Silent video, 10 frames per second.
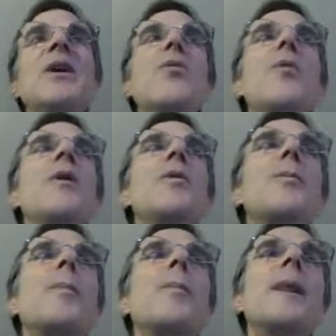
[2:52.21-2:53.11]
Well,
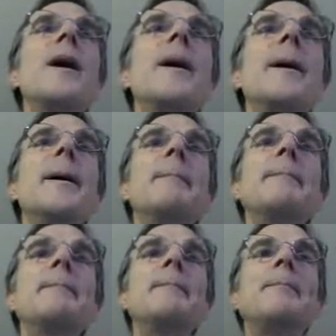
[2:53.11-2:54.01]

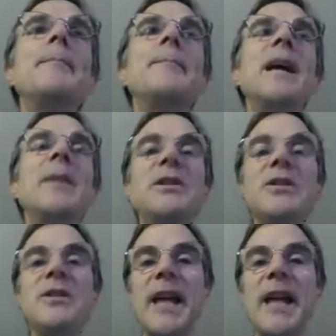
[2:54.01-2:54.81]
um, images